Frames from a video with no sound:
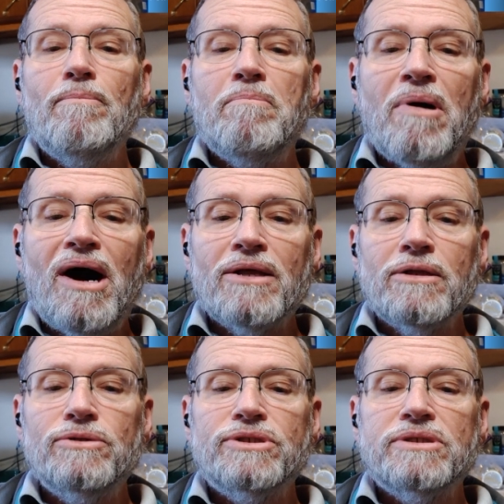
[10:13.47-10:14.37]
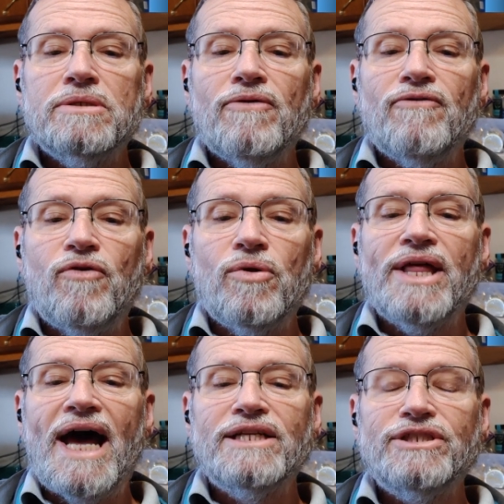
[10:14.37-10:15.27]
models
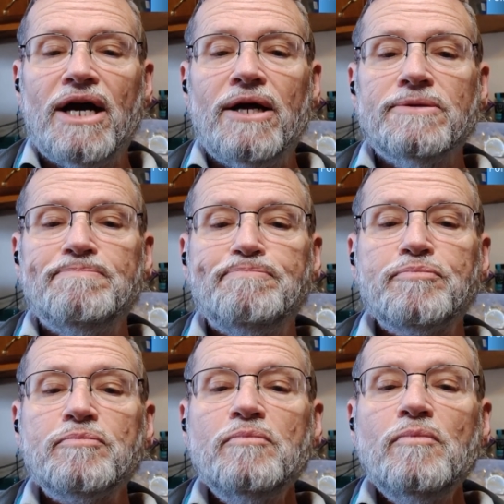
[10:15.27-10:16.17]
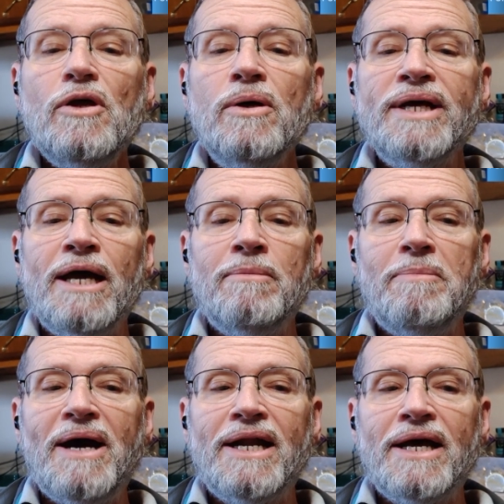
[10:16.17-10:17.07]
for that child. Okay, I'm
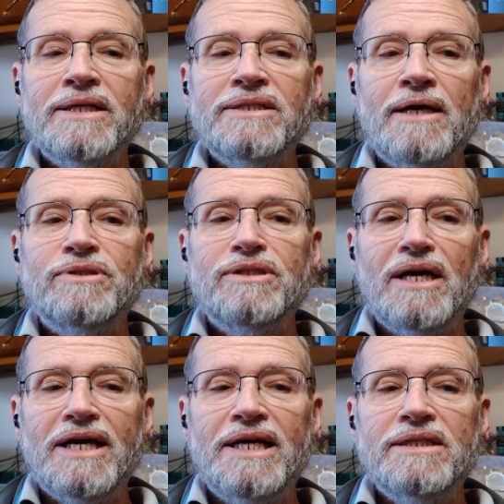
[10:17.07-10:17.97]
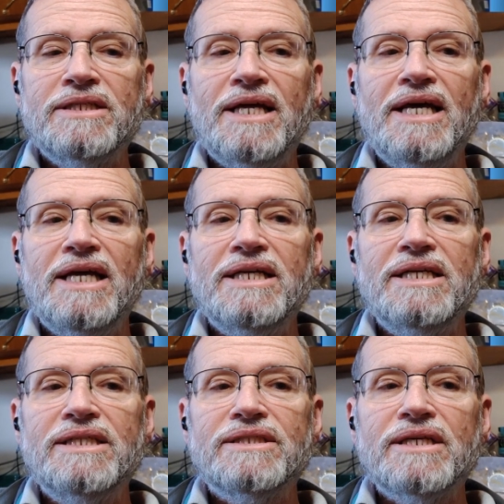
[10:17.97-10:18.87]
about out of time. Again, today
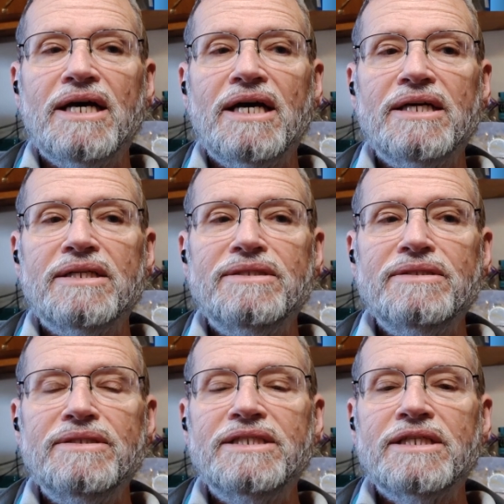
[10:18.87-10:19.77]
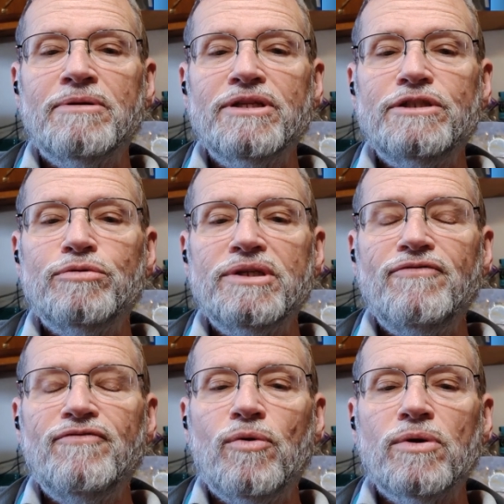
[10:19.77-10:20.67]
is December the
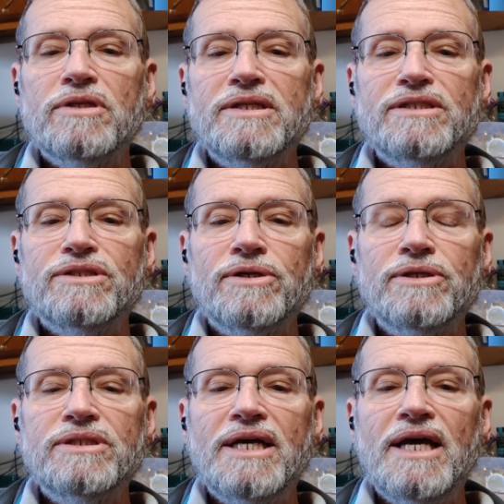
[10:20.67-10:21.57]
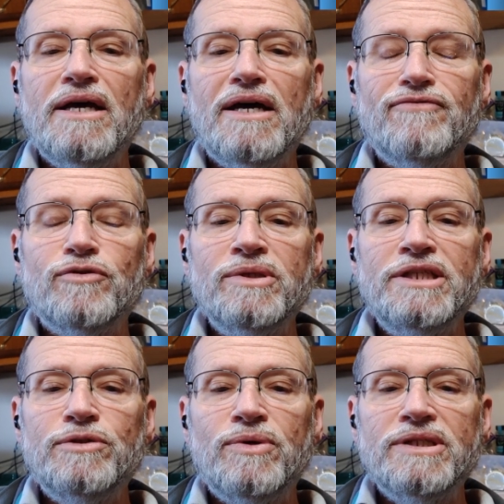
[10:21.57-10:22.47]
24th, it's Thursday of
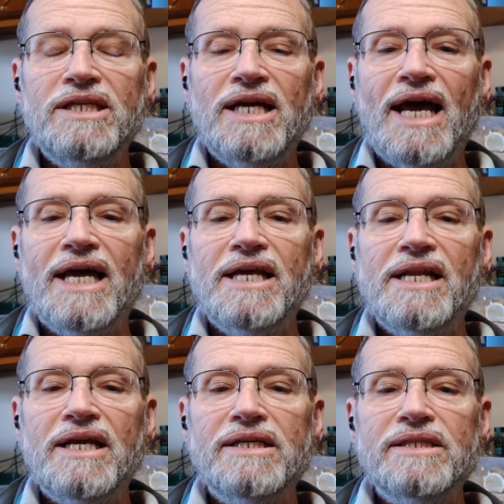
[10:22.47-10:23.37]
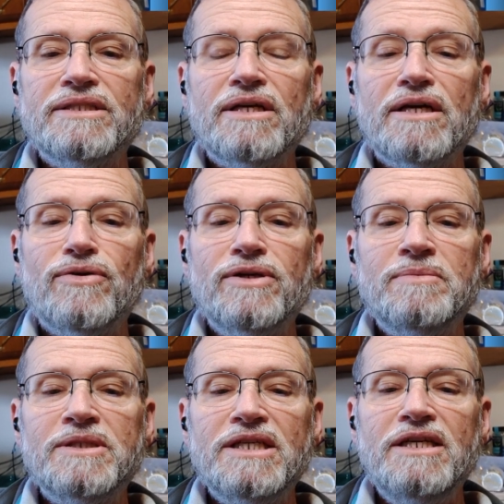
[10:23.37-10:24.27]
2020, and it is
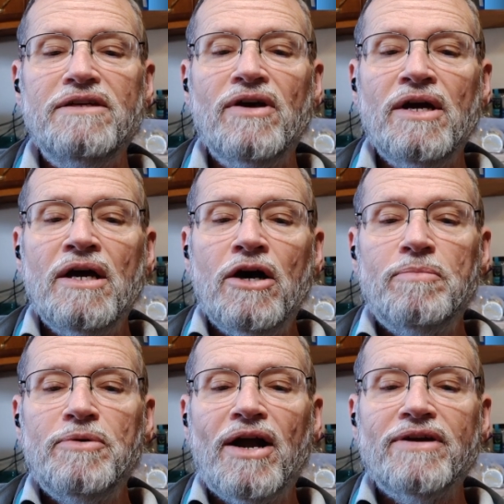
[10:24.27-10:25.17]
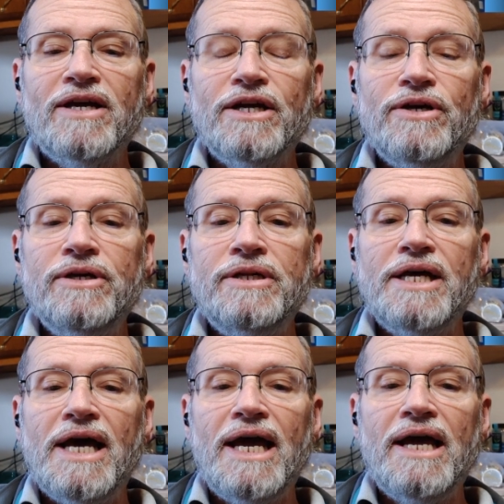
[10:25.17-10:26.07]
Christmas Eve. Hope you're having a
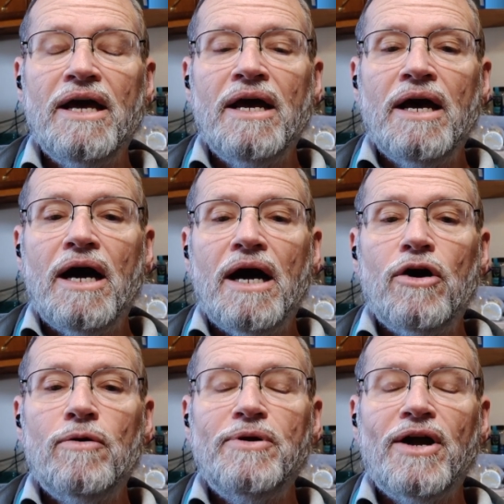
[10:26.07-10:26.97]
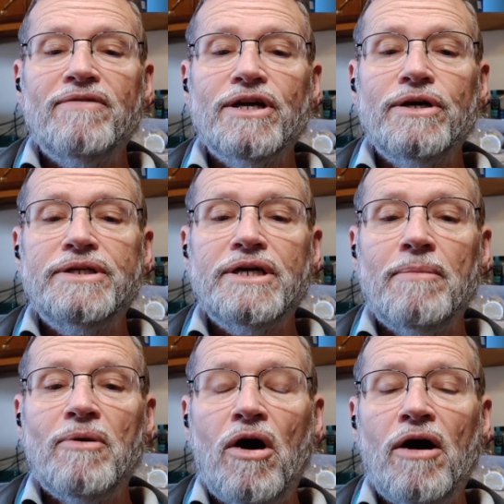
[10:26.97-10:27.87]
good day. I hope you're having good
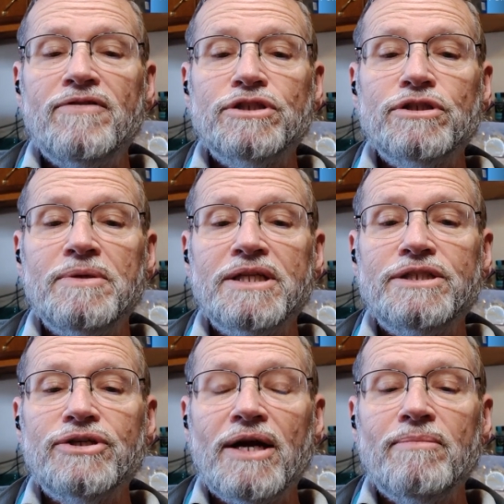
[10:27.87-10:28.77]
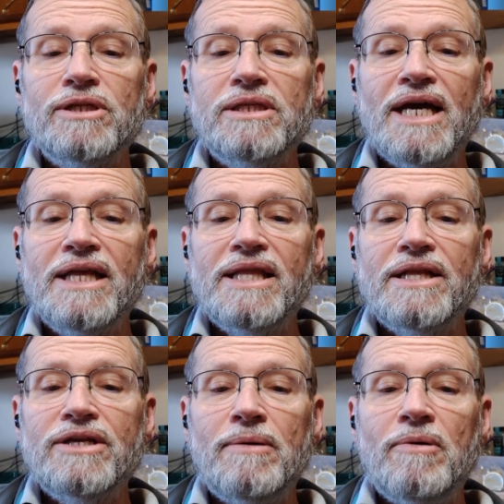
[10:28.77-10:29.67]
time off, assuming that you're able to take
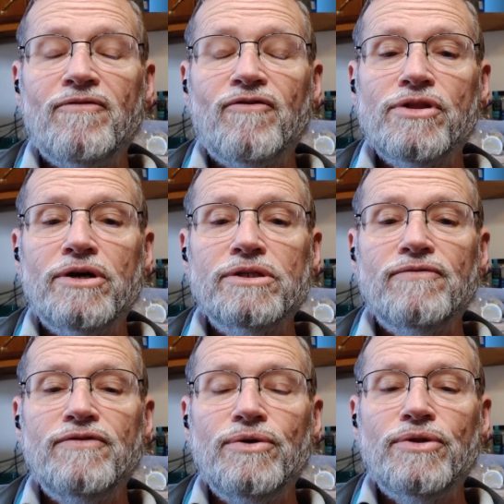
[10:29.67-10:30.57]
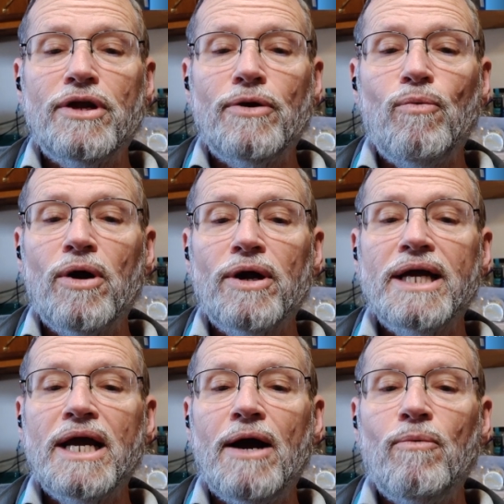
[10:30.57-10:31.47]
that time off. For those of you that are
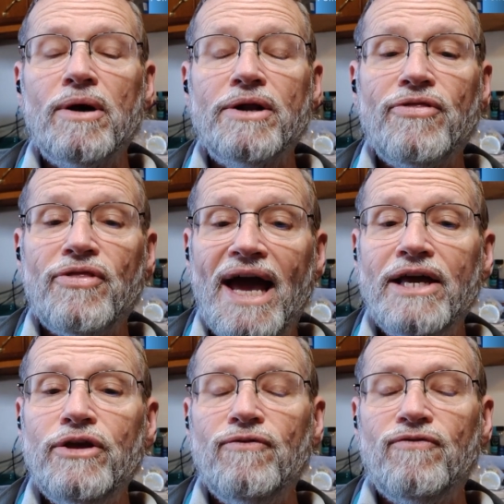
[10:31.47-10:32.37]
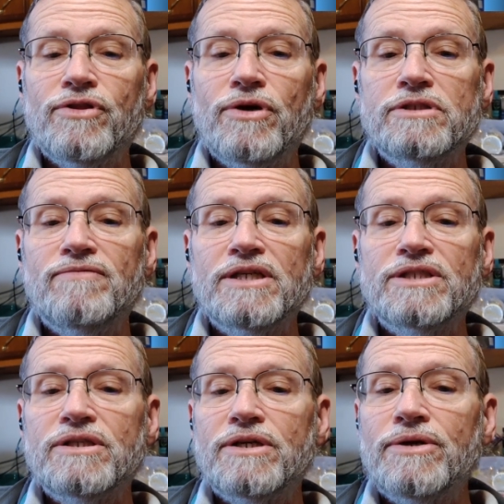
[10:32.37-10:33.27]
working, I want to thank you. For those of
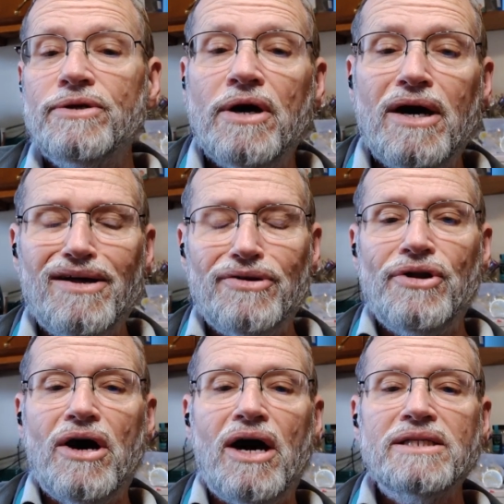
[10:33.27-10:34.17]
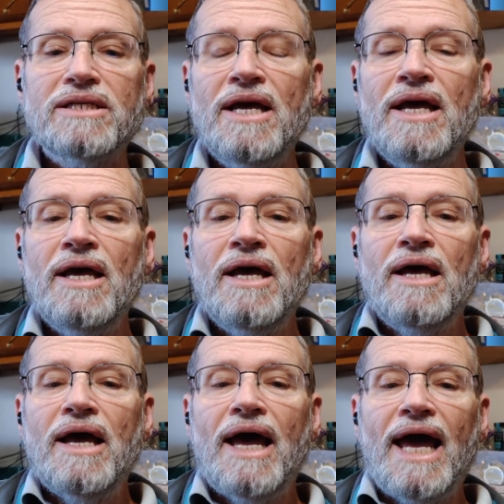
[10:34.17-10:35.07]
us that are not,
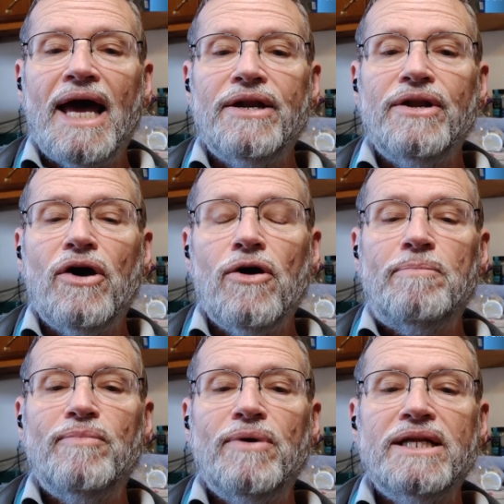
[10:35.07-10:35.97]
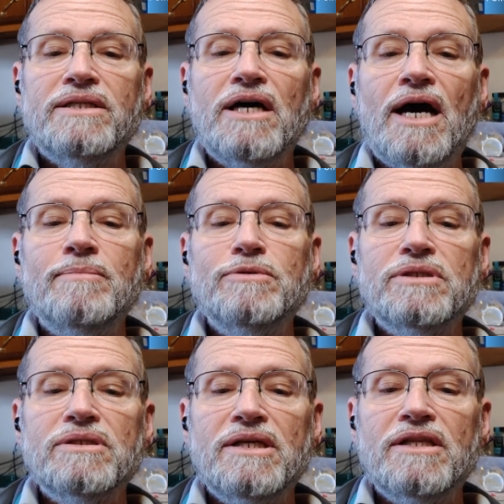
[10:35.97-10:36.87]
and hope in
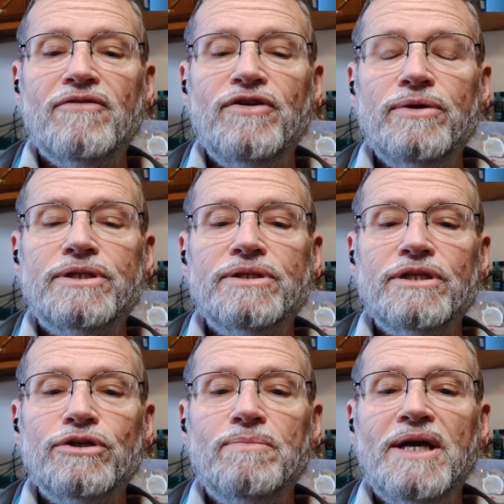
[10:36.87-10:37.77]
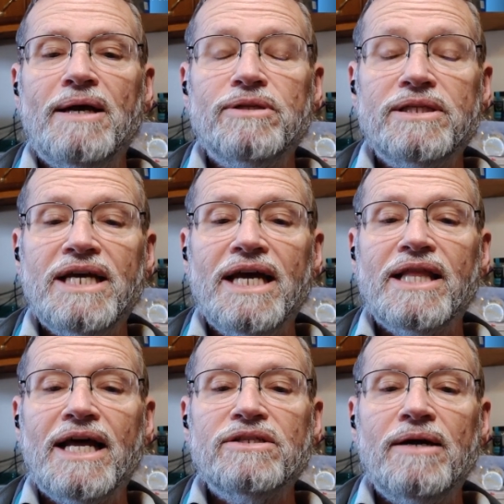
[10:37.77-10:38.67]
times in the future that you'll be able to
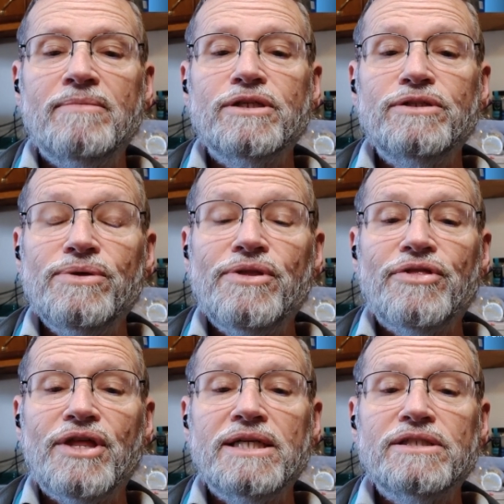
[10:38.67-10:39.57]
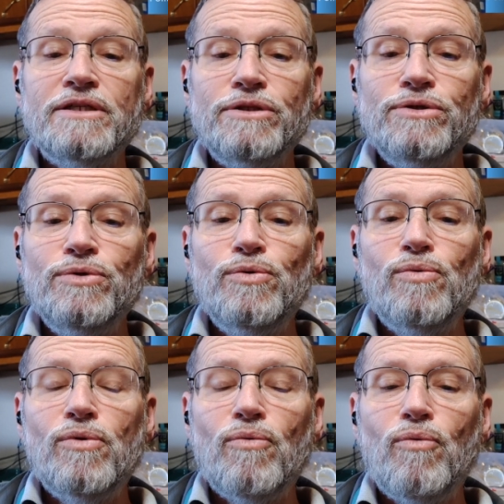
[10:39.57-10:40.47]
take that time to do the things that
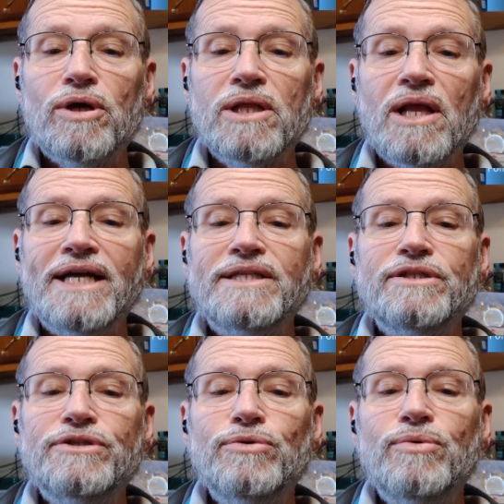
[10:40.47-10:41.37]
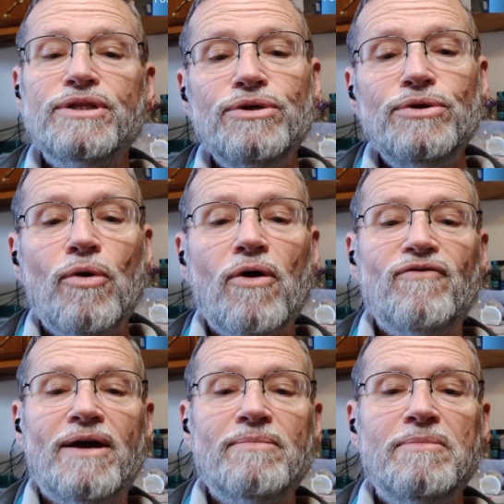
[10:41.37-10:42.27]
you would like to do with
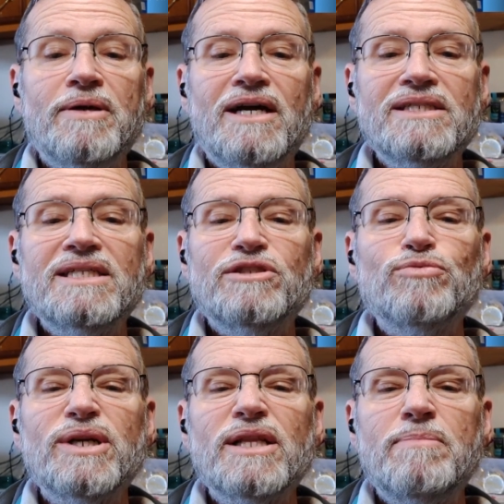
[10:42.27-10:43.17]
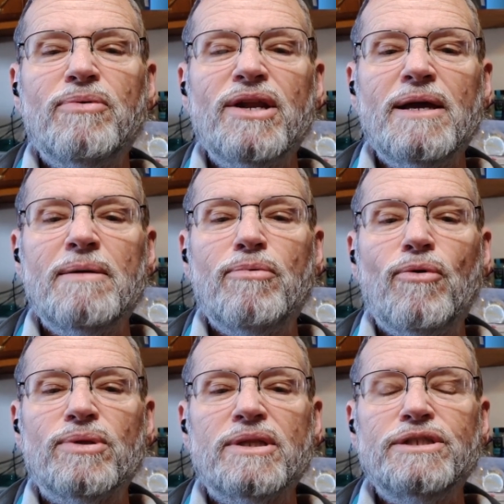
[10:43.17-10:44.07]
your family, because it's really pretty
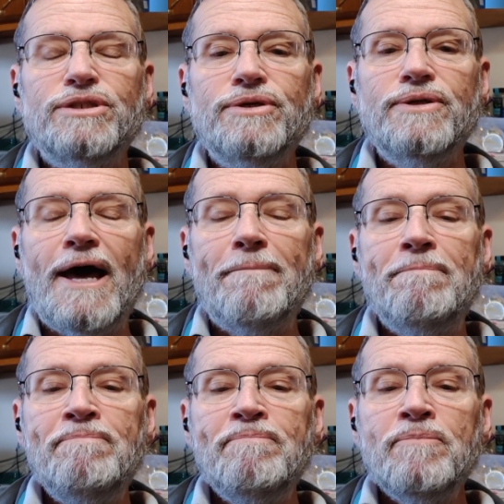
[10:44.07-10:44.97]
important that you do that.